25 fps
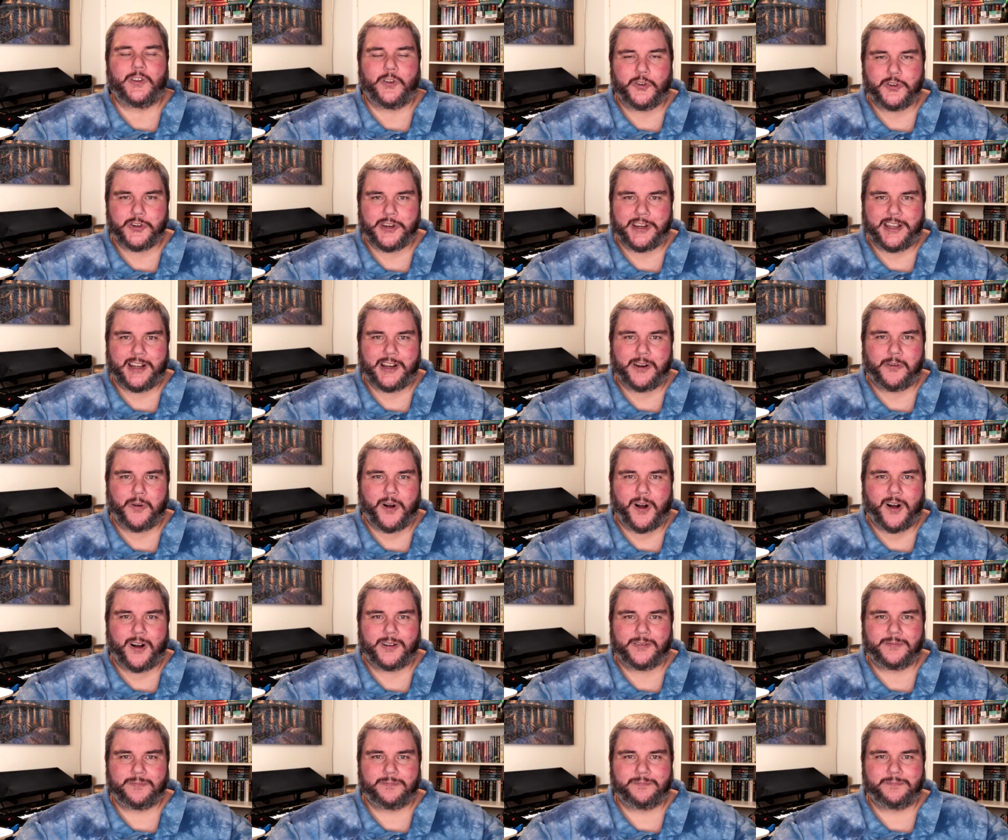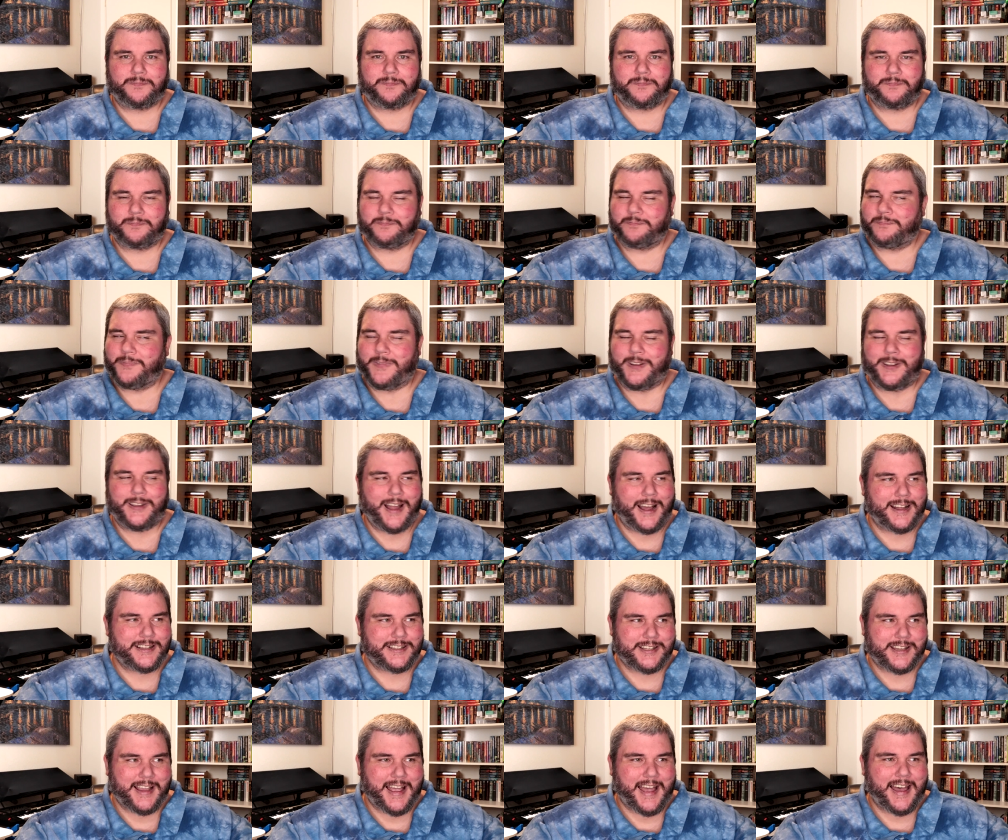usually get it wrong.
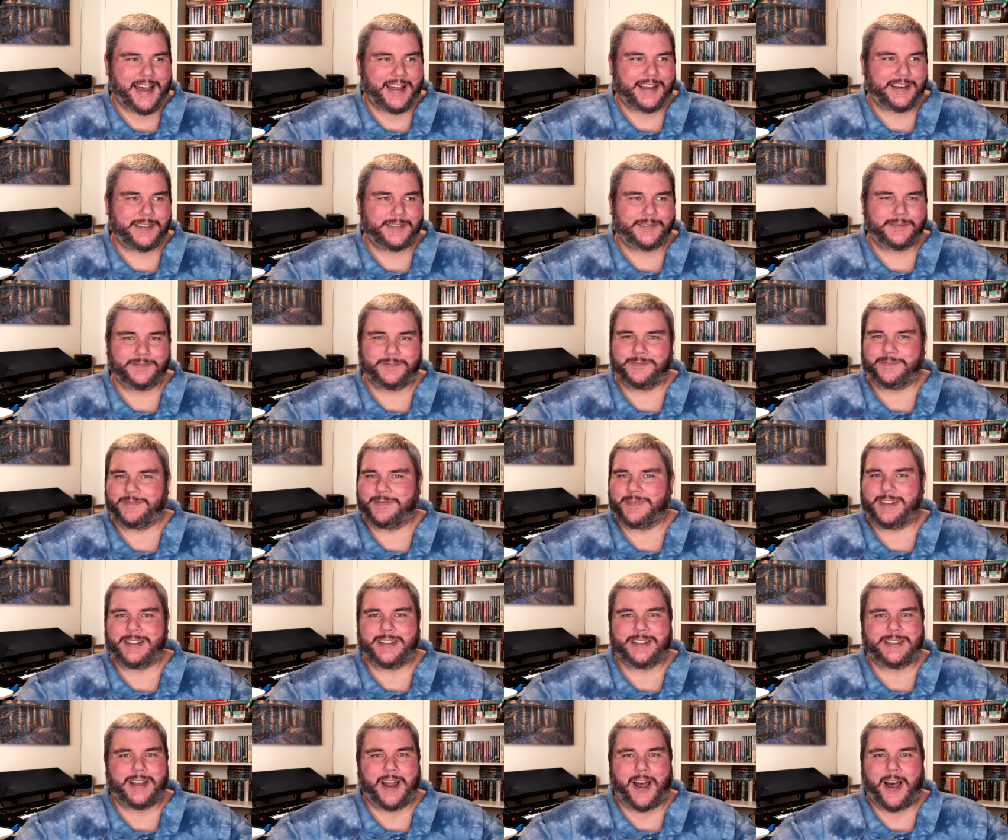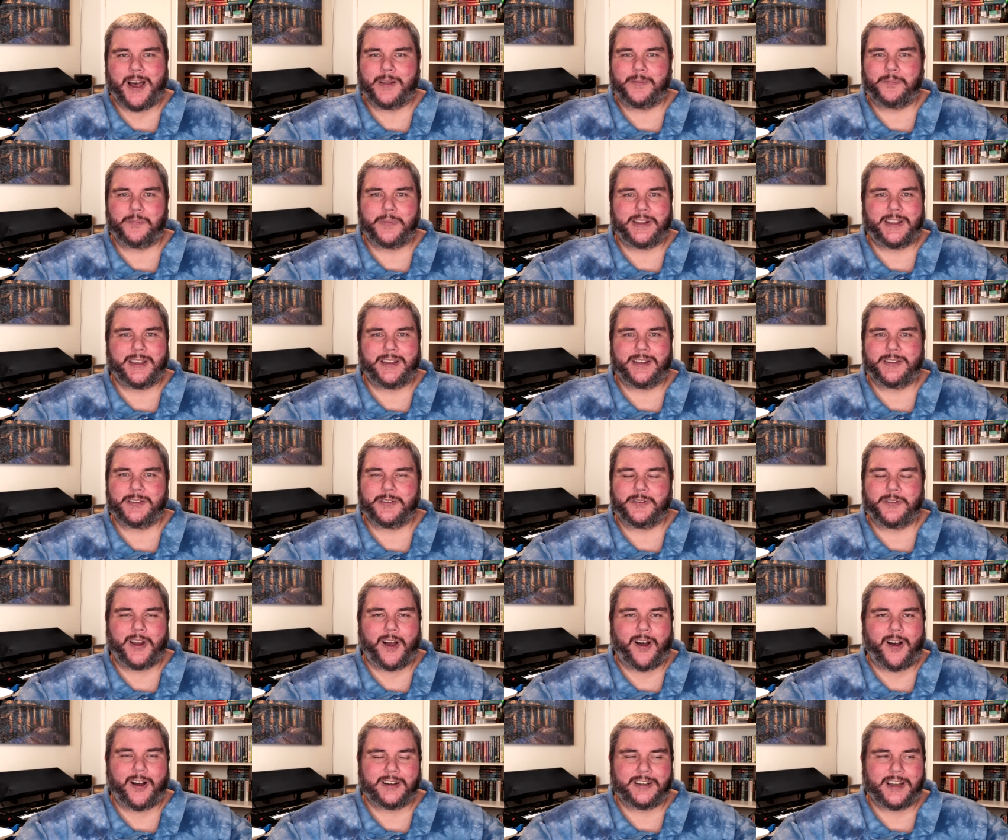Not sad. It's not because your
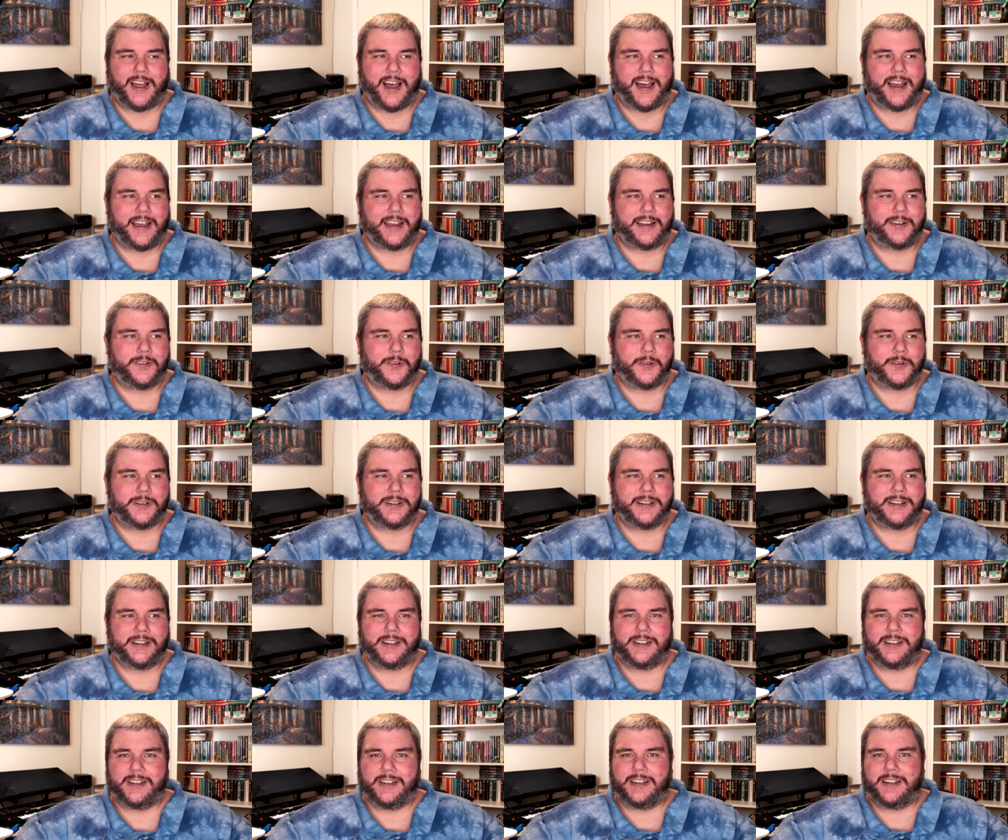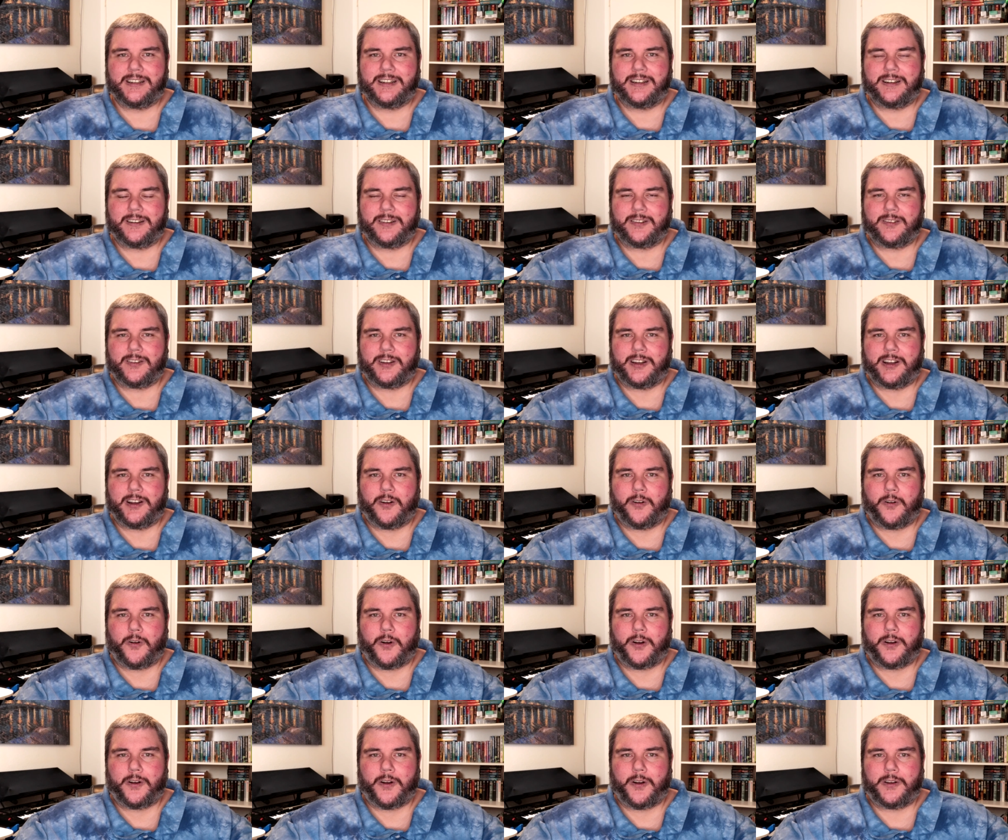dog died or you
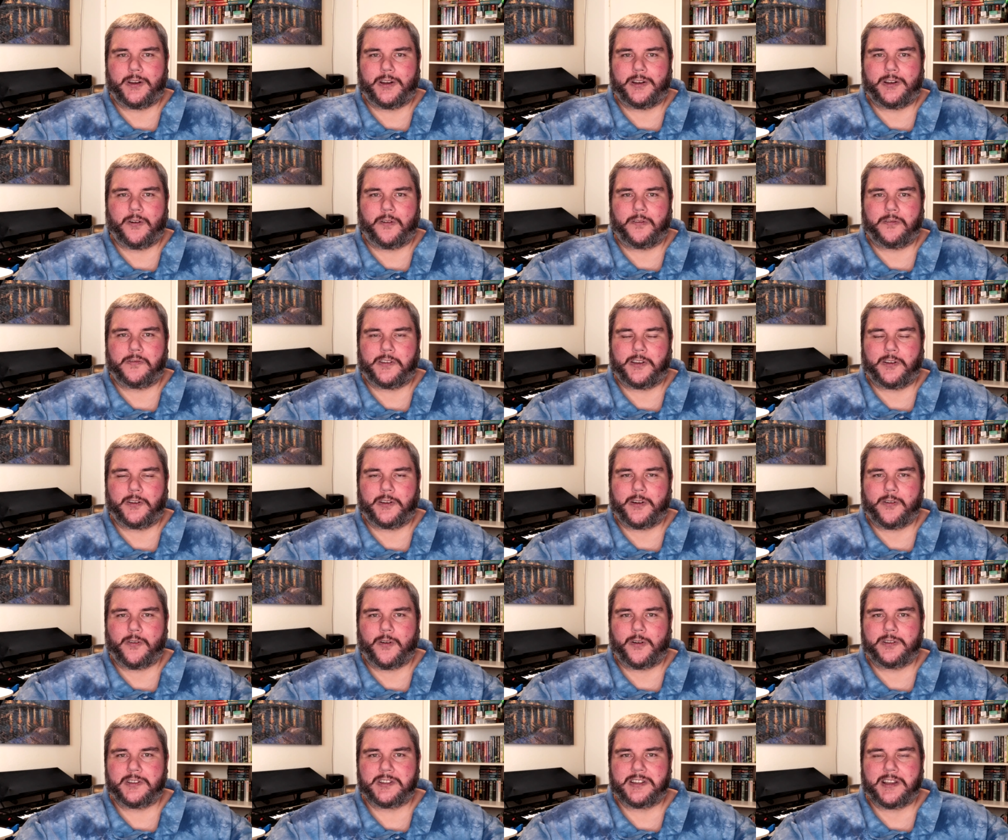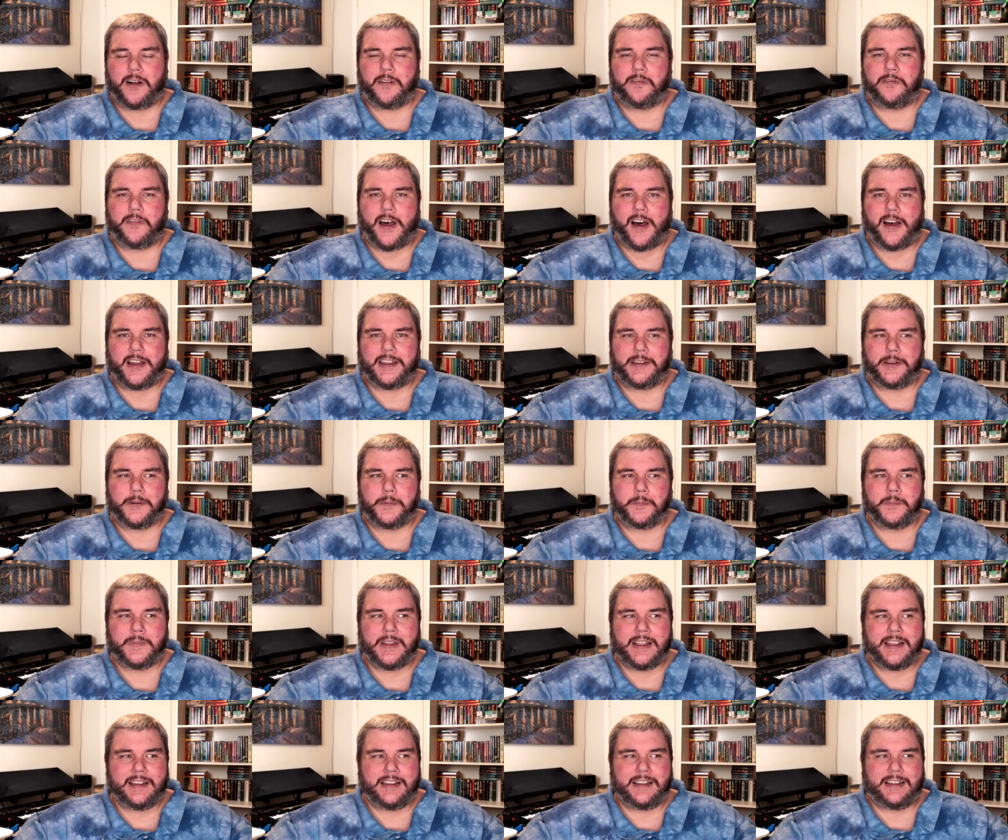know, or, or you don't feel your own self value.
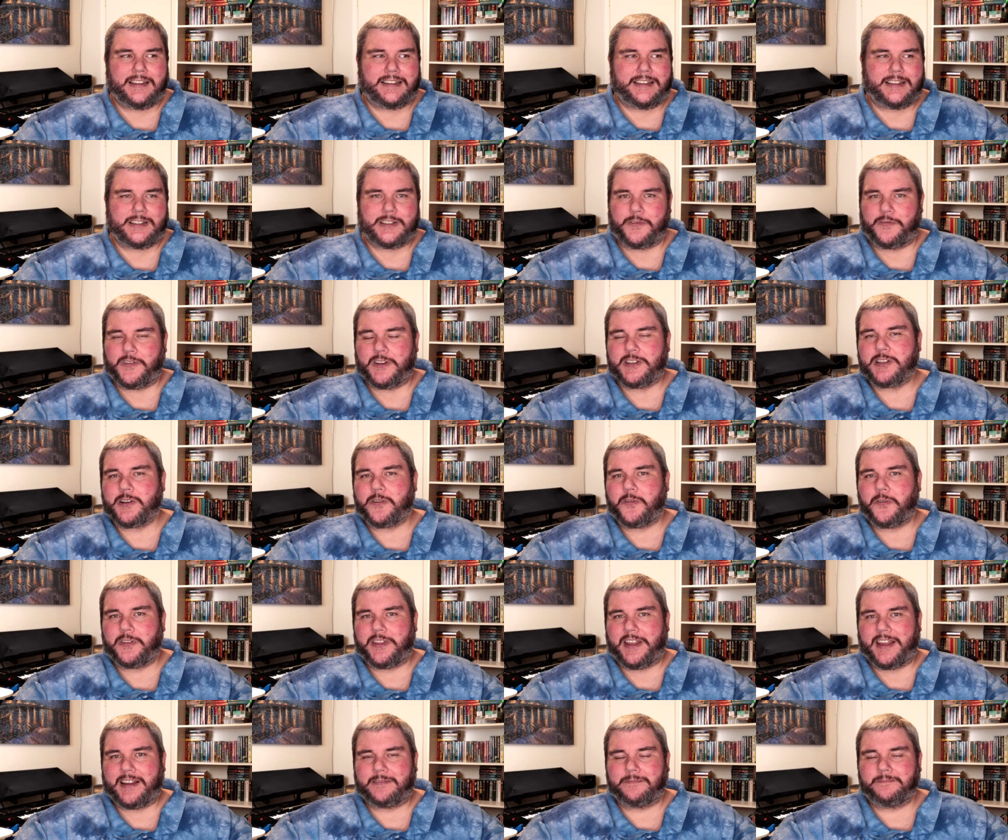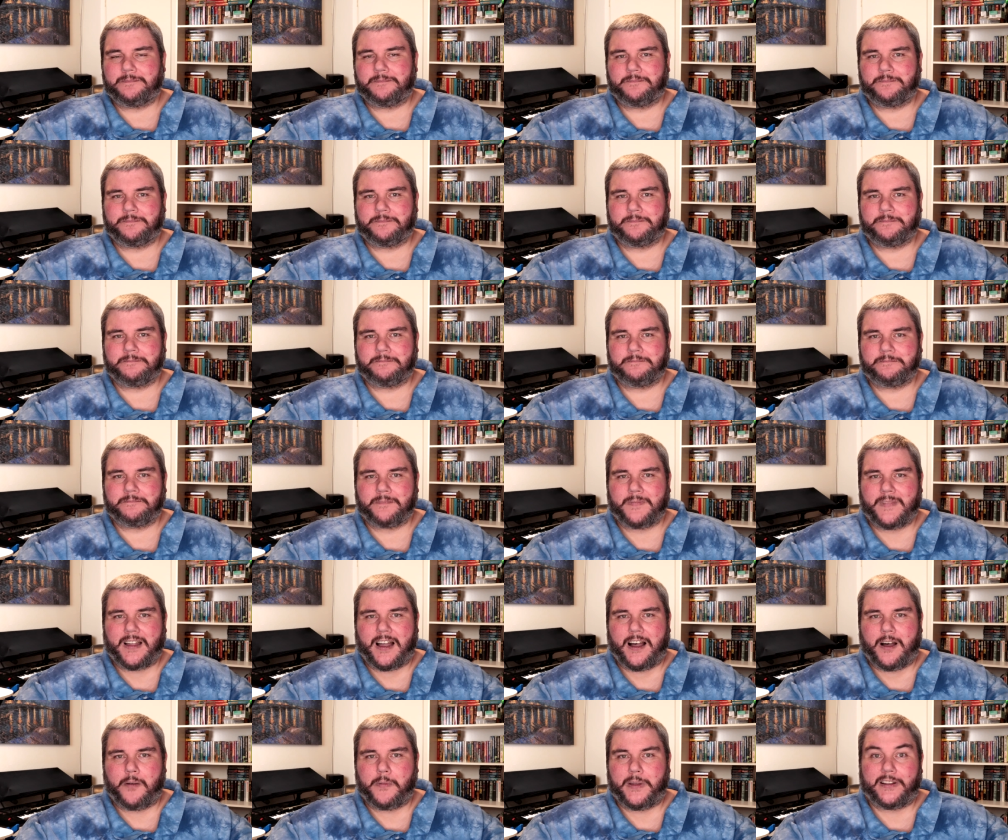It's a physical thing.
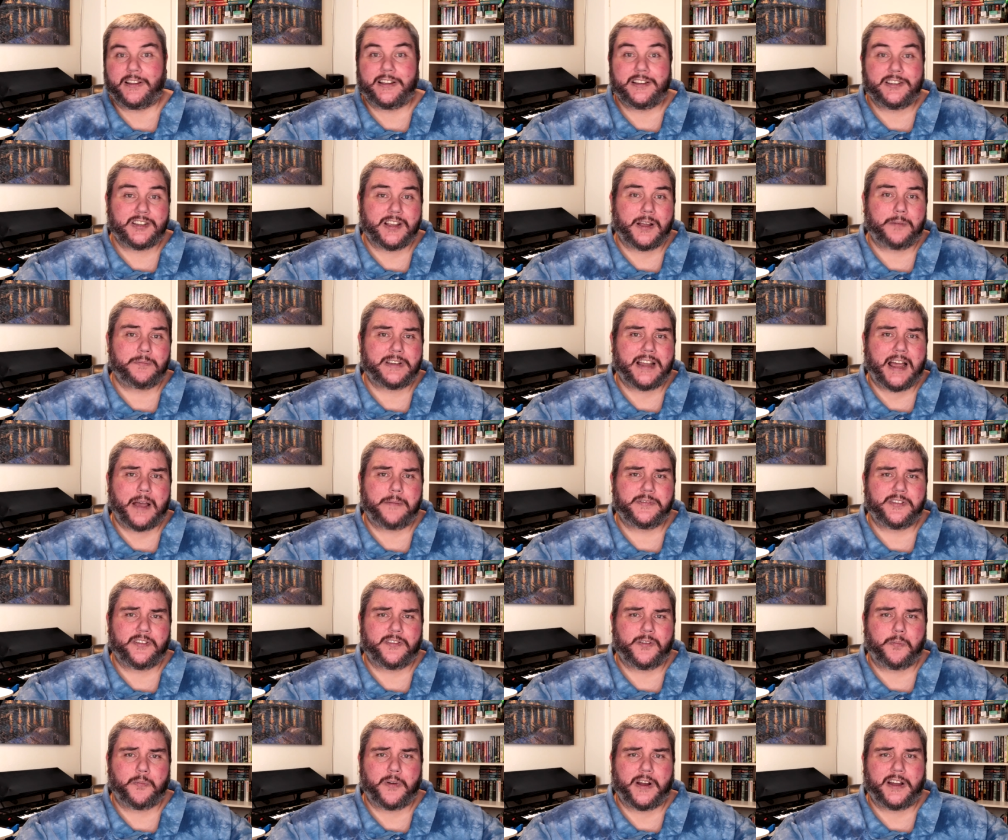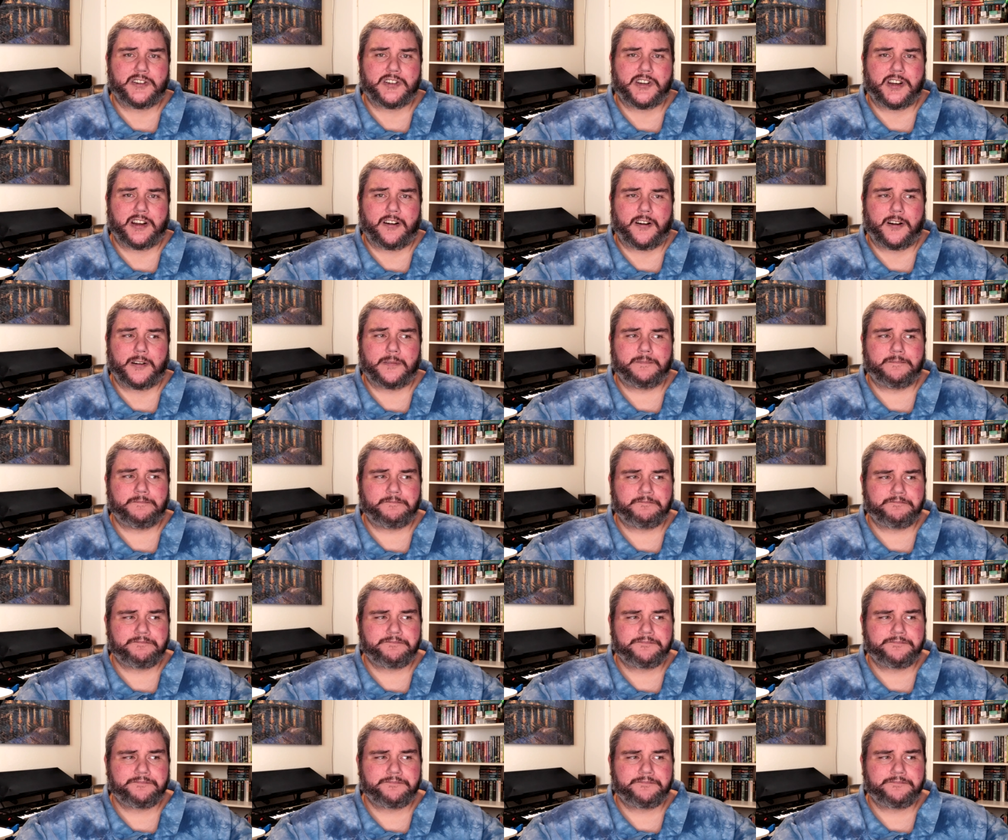Um, at least some types of depression are.